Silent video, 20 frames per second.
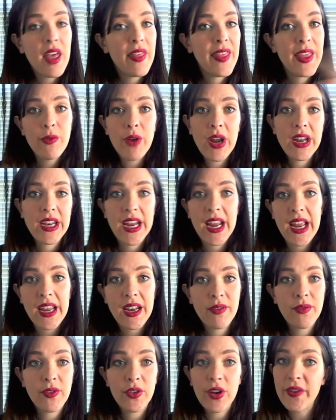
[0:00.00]
They radiate
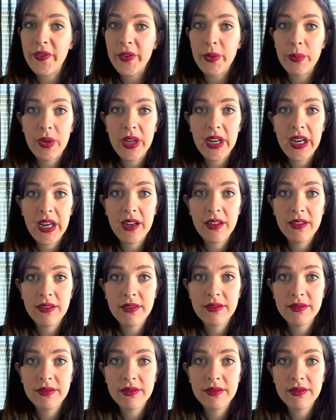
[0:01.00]
it for everybody.